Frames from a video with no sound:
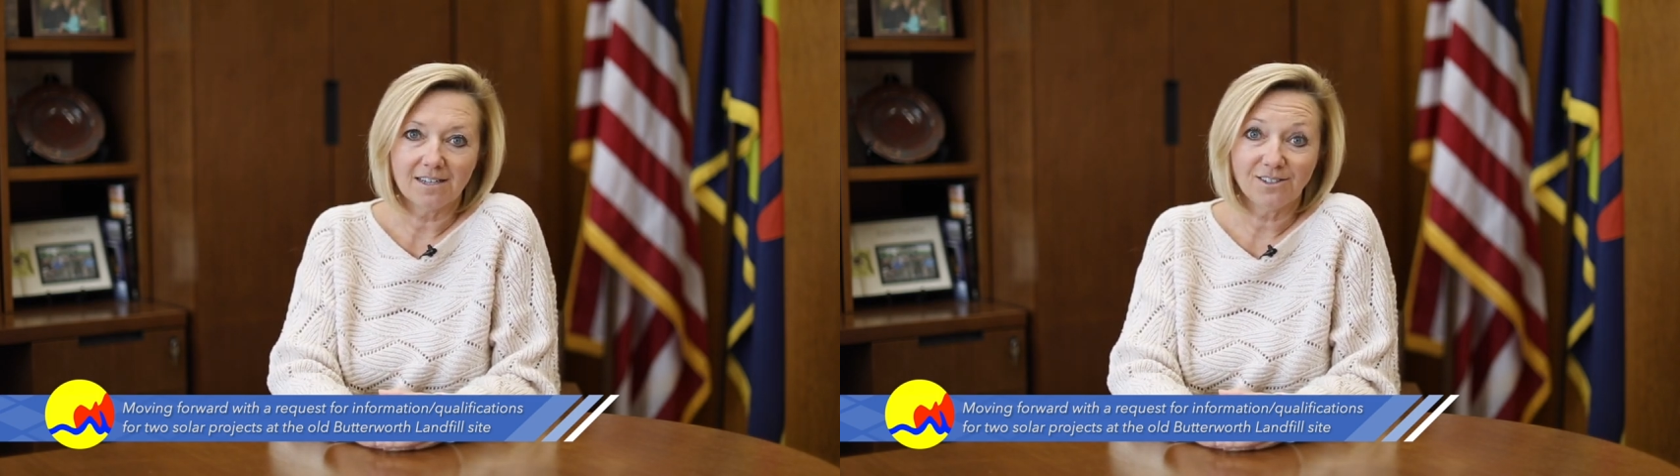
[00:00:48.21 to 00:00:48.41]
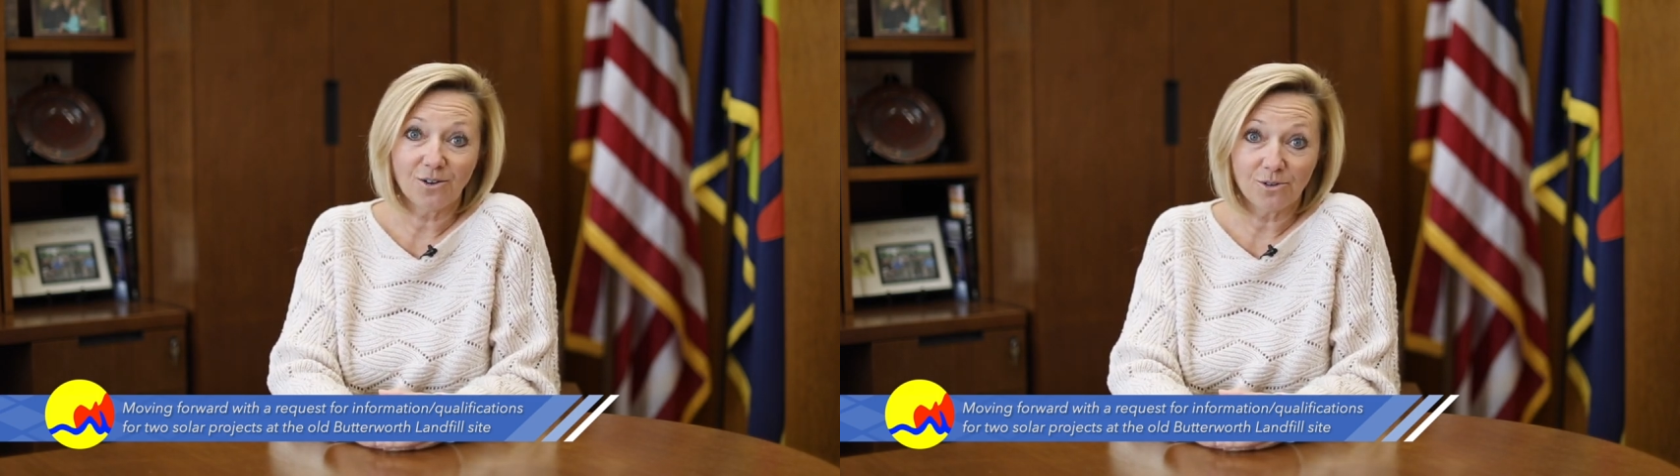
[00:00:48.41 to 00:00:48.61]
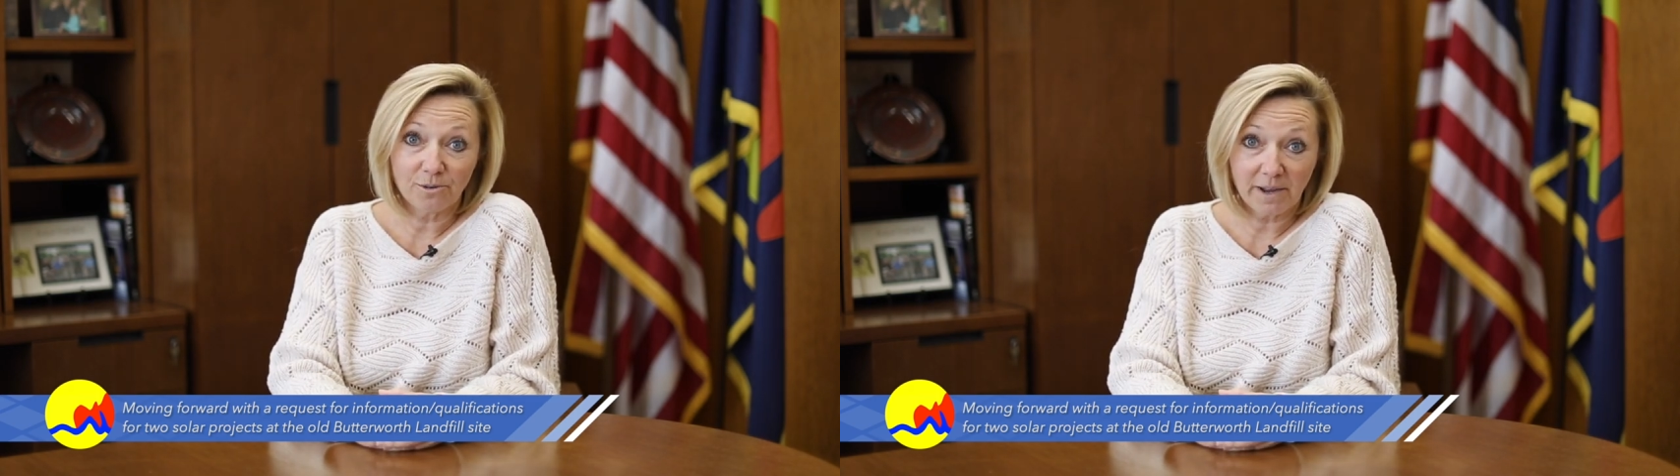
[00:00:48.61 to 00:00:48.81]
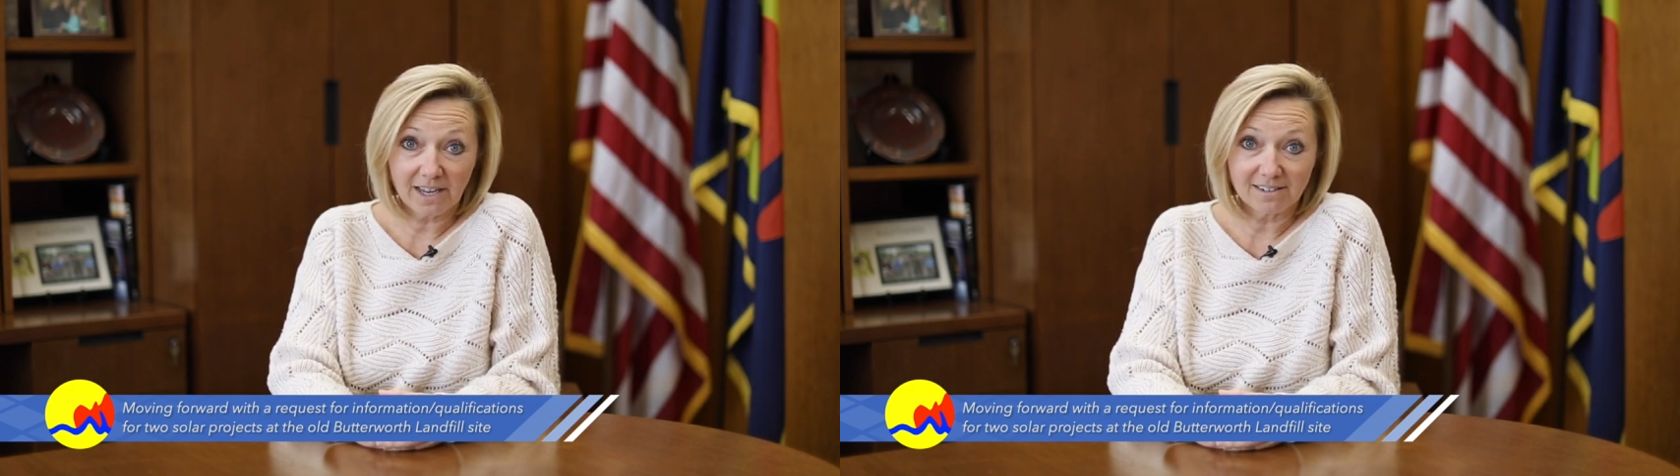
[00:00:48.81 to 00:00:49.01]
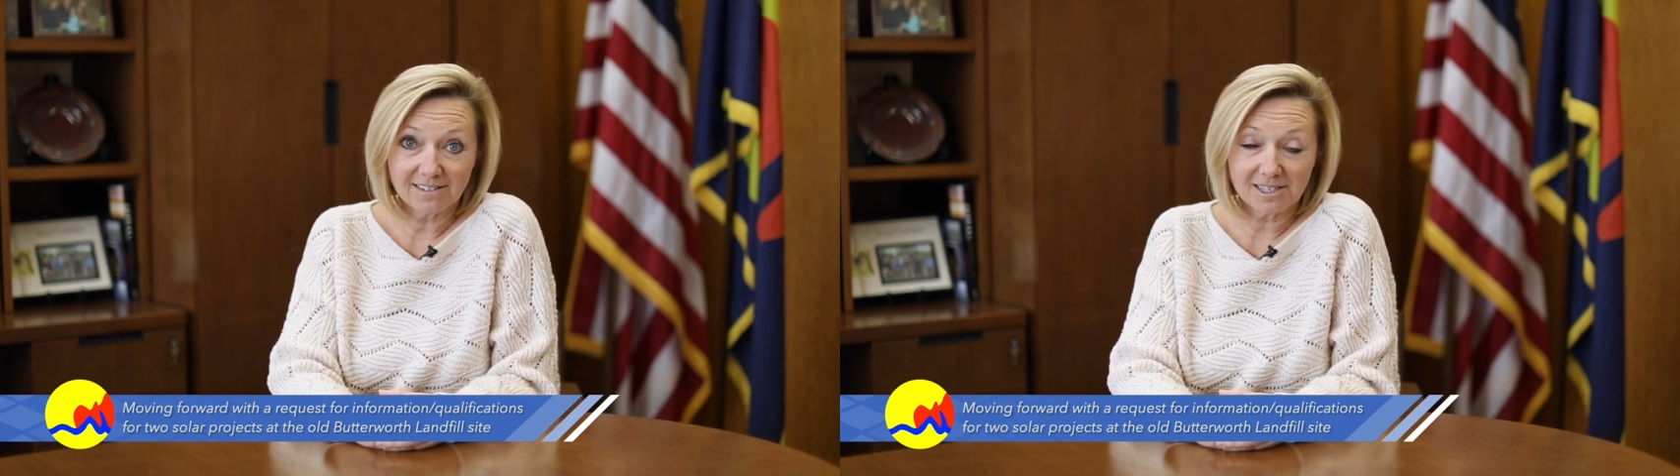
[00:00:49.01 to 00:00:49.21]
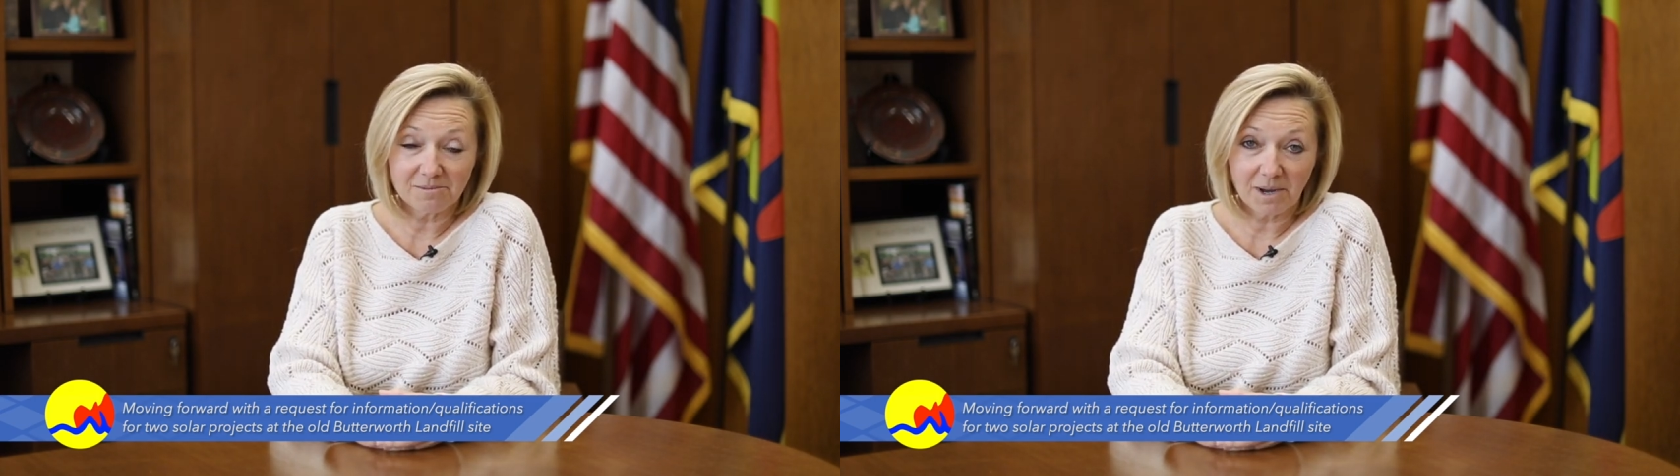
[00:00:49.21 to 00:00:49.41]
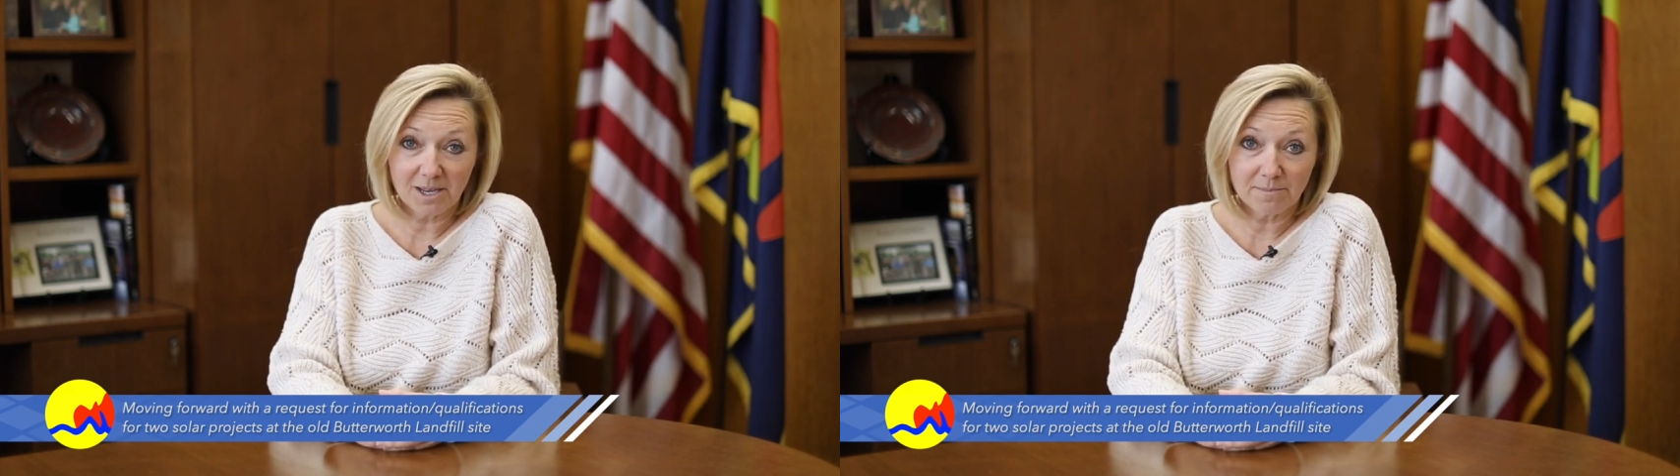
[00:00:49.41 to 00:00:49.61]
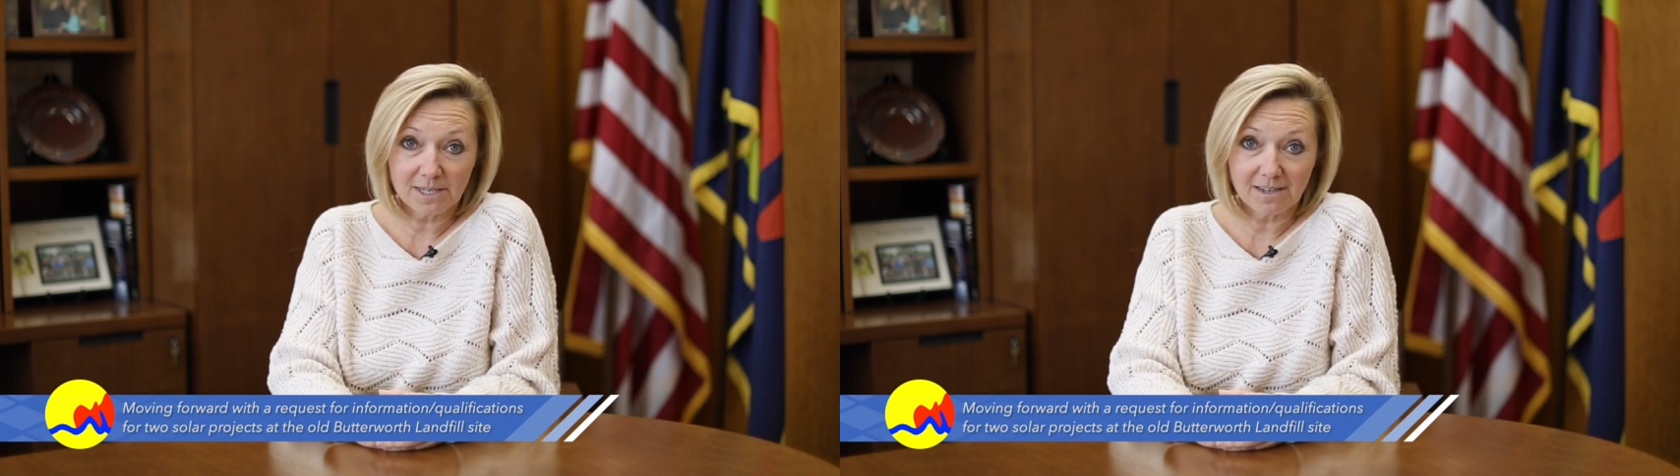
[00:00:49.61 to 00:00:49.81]
solar panels, in my
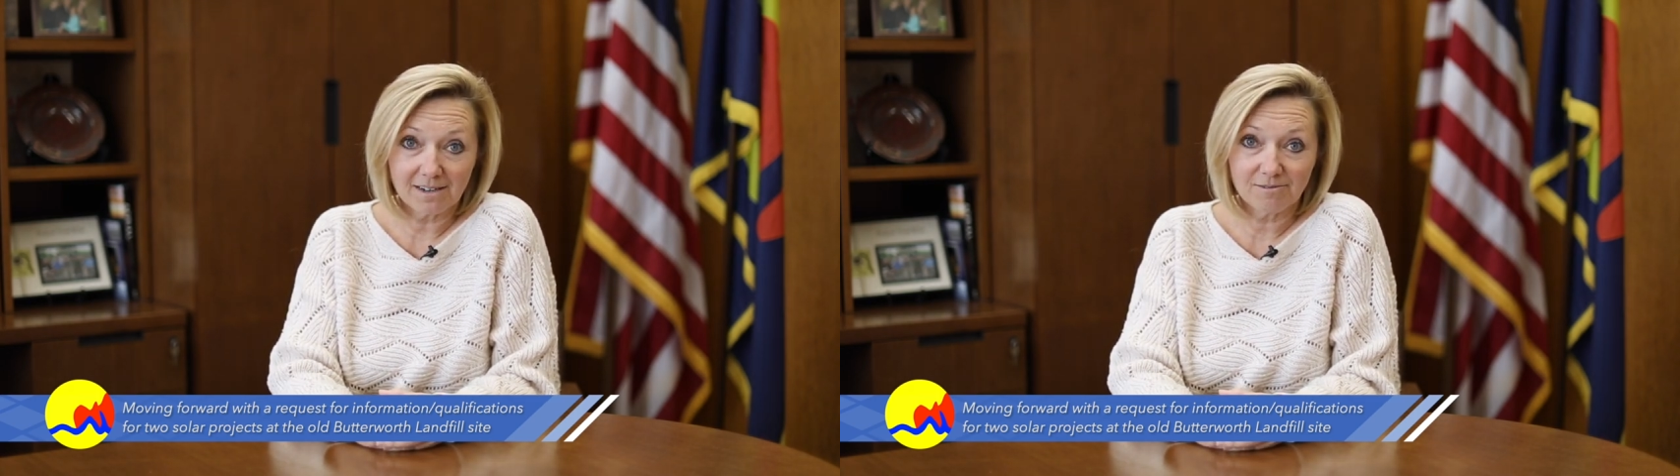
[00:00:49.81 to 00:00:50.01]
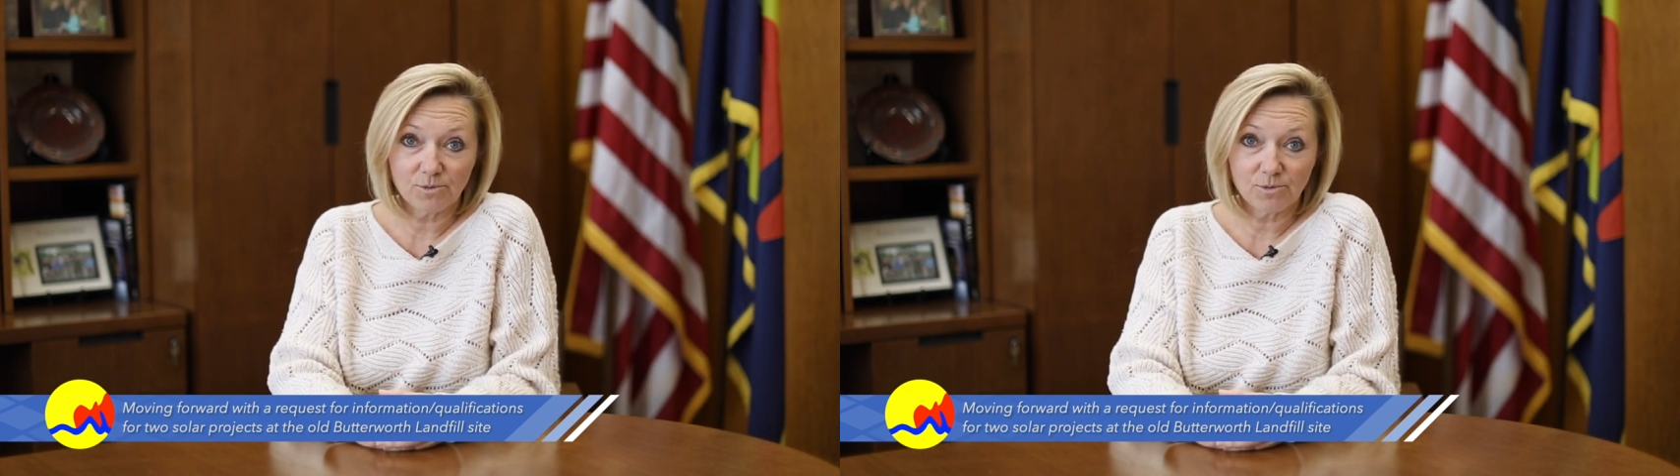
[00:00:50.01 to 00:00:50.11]
opinion.